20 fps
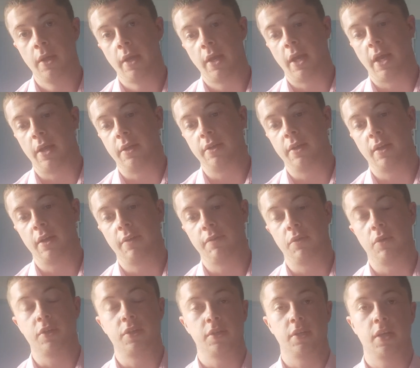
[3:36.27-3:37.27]
And if
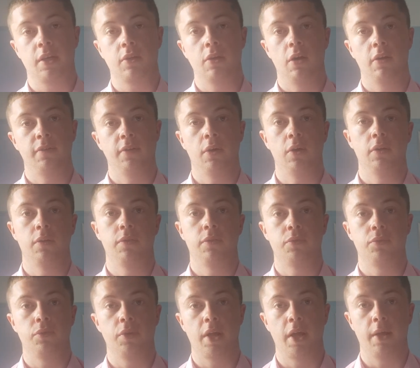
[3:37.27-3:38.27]
you're to tick off all
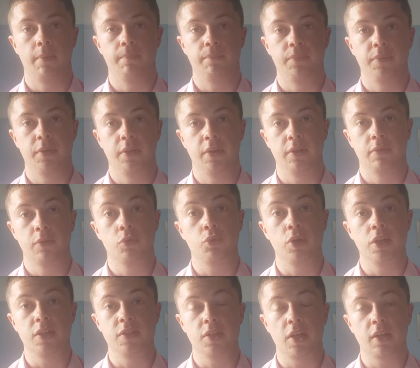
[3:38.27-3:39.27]
the
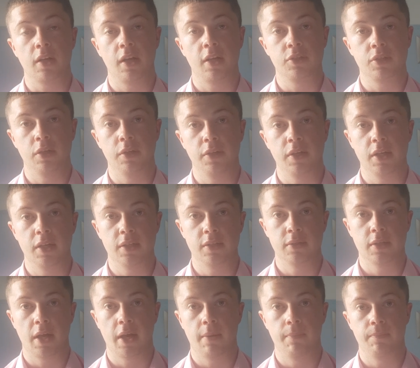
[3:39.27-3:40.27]
3 psychological needs
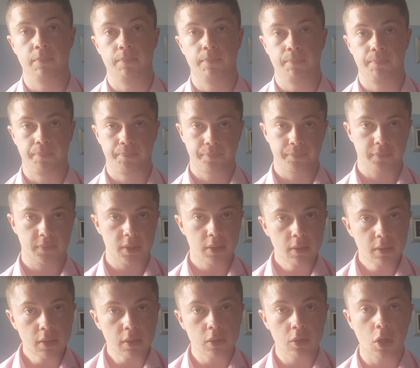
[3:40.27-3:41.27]

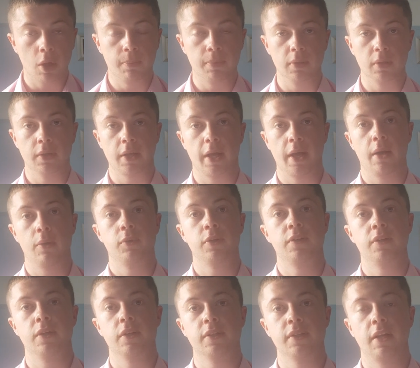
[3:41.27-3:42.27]
coupled with
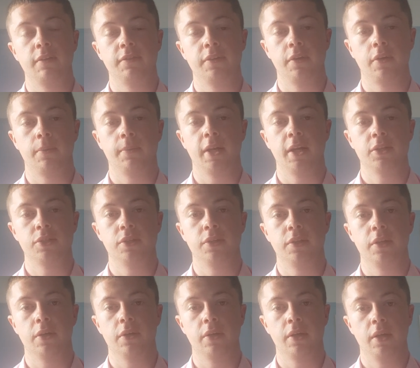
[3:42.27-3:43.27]
the self-determination
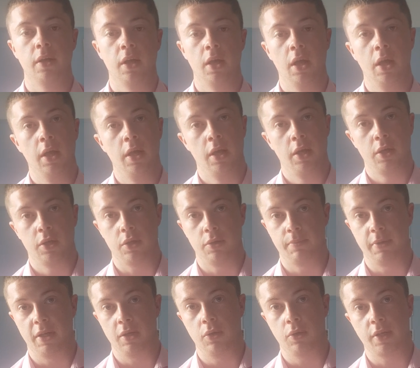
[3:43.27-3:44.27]
theory, you'd
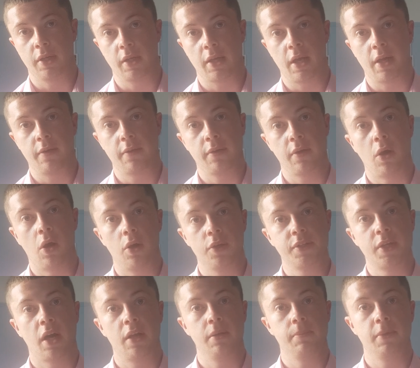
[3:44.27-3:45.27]
be looking at
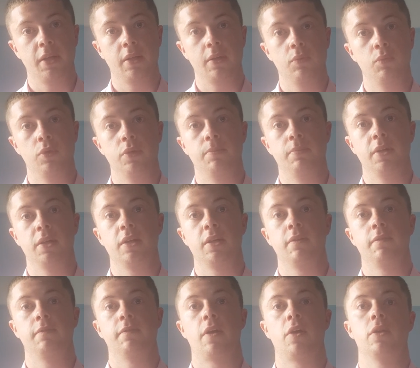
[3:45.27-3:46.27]
autonomy would be
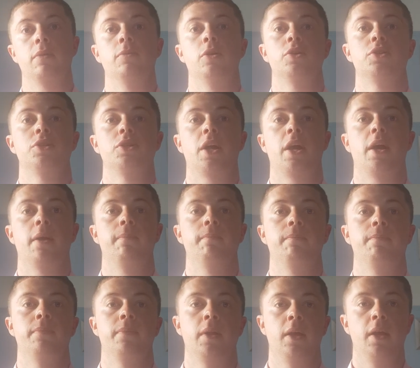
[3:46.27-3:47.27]
very much
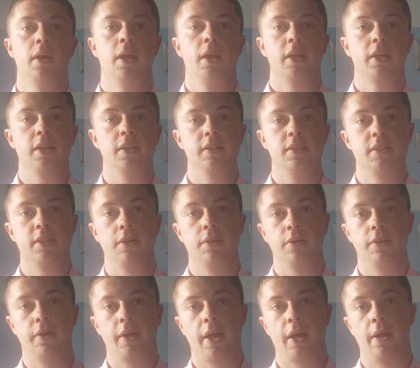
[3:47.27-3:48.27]

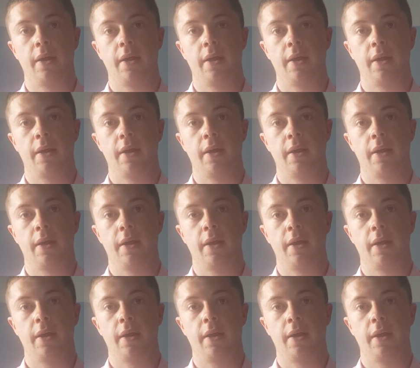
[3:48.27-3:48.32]
considered